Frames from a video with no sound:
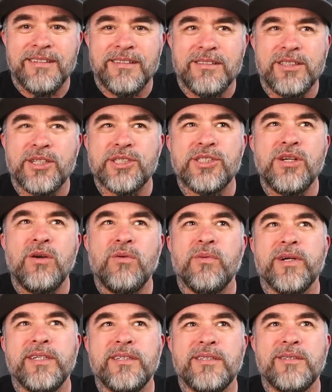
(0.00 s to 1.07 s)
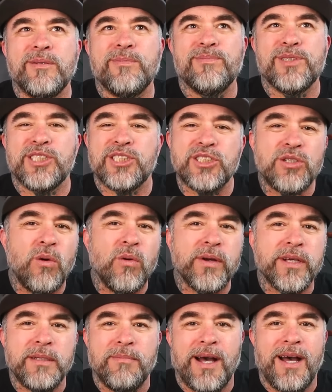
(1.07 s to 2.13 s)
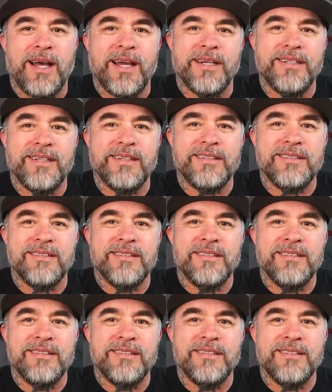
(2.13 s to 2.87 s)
There's no real story behind it.